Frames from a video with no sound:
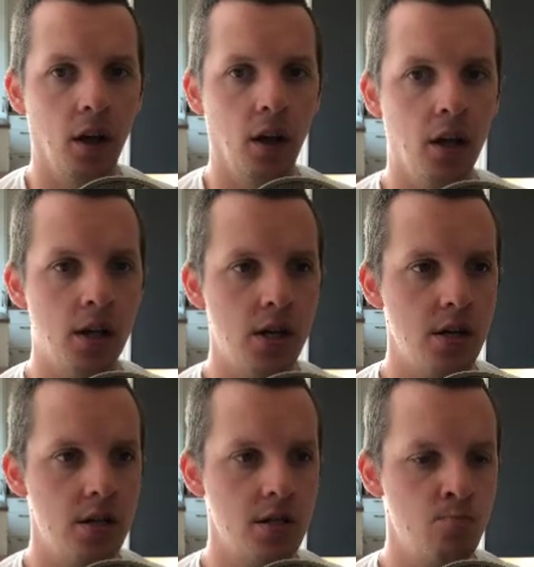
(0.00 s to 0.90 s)

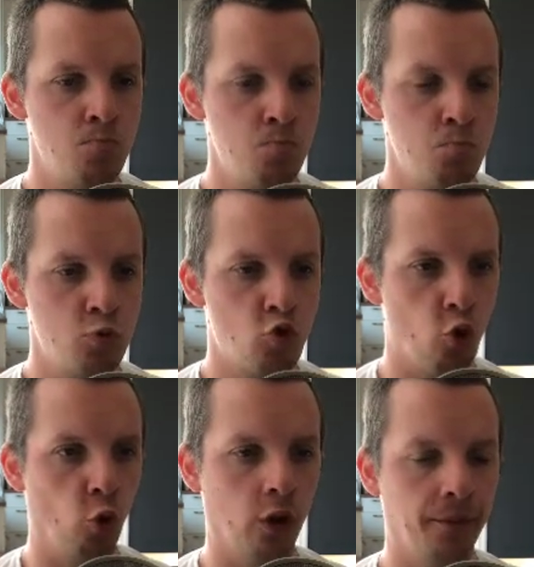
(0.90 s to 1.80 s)

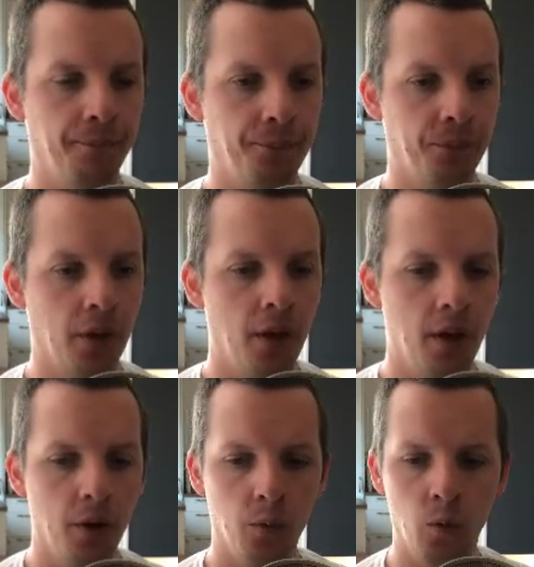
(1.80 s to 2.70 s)
Cool.
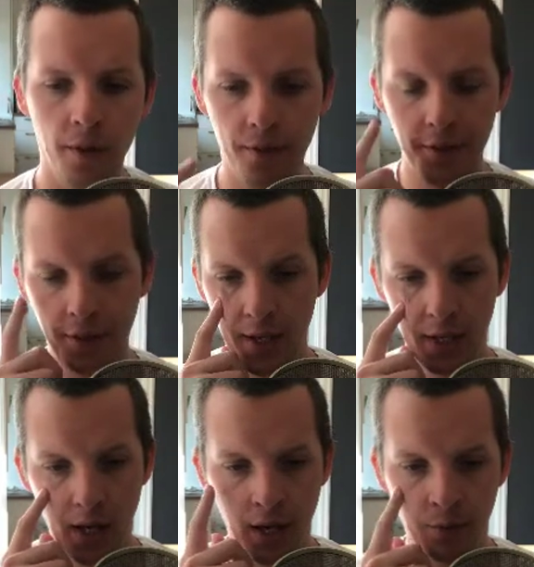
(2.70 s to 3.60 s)
One
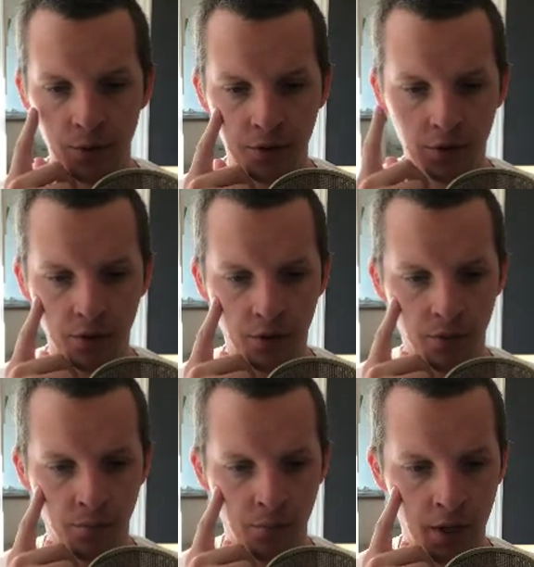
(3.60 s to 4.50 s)
thing I wanted to
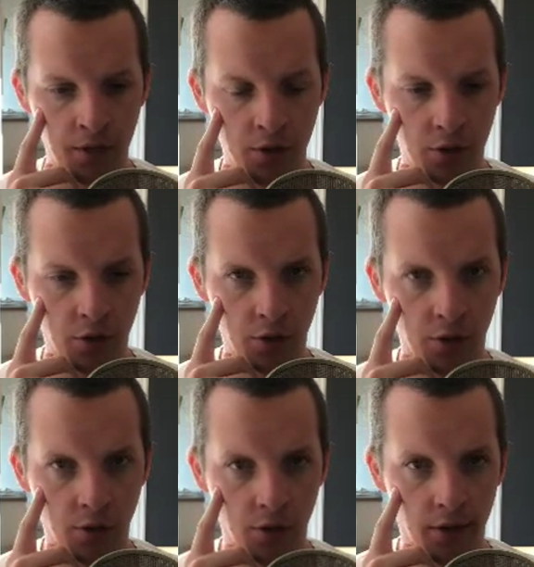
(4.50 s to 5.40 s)

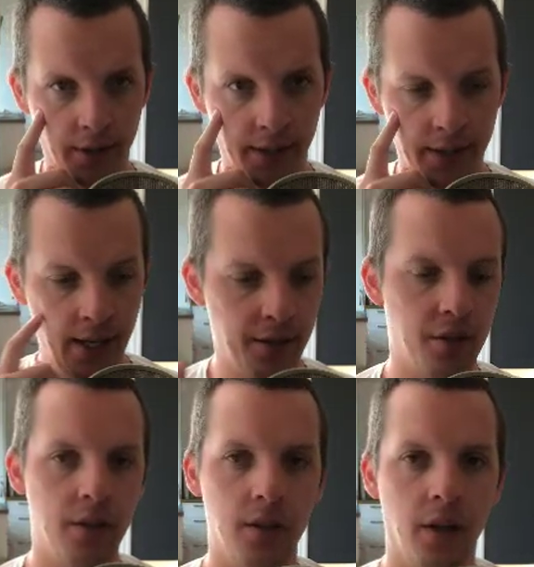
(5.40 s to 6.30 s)
mention.
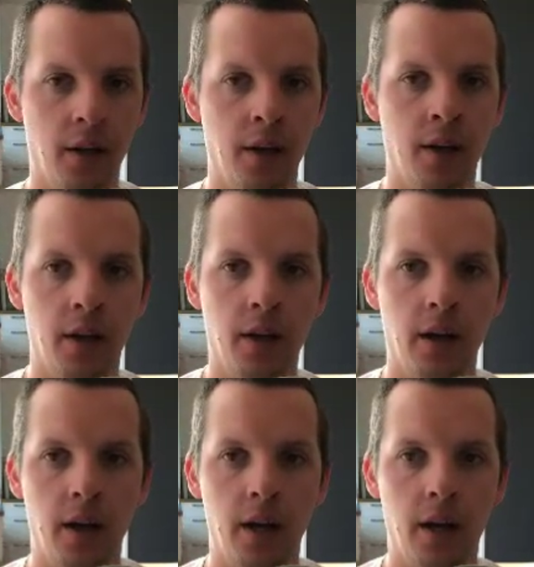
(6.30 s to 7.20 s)
Yes, I
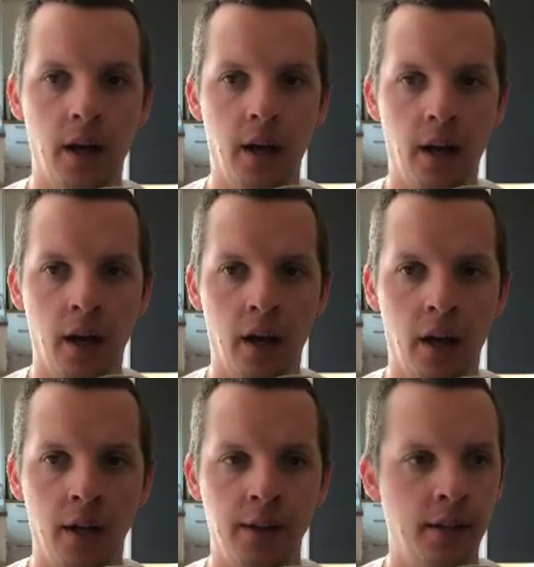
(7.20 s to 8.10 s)

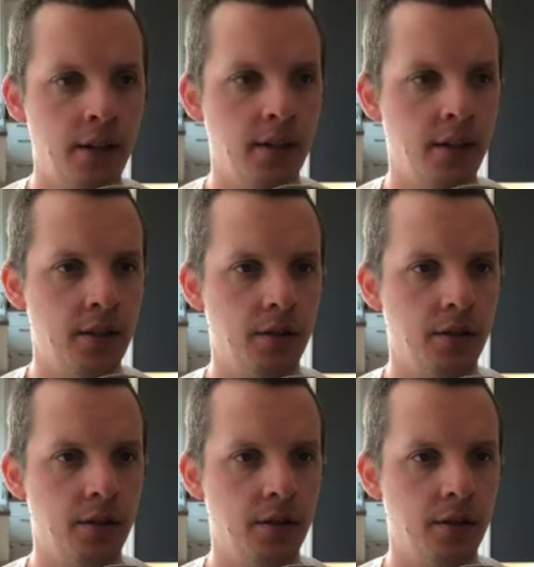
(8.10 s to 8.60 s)
did this